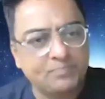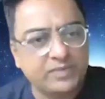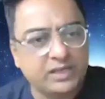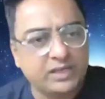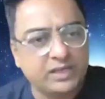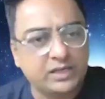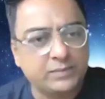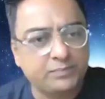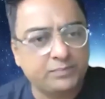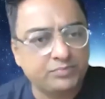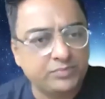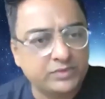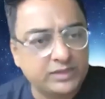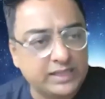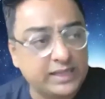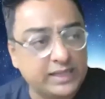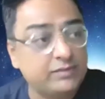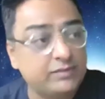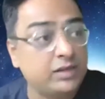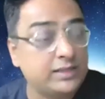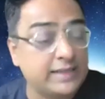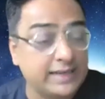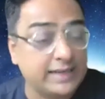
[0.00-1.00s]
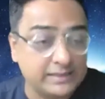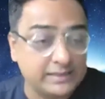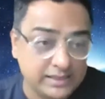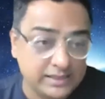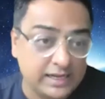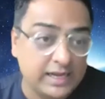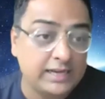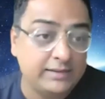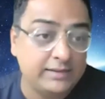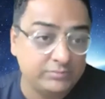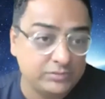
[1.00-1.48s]
uh, they will get
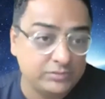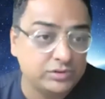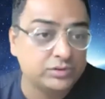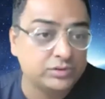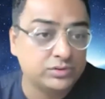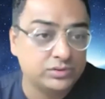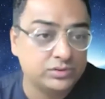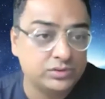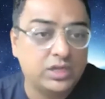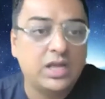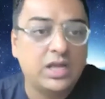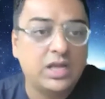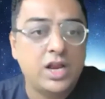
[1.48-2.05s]
time to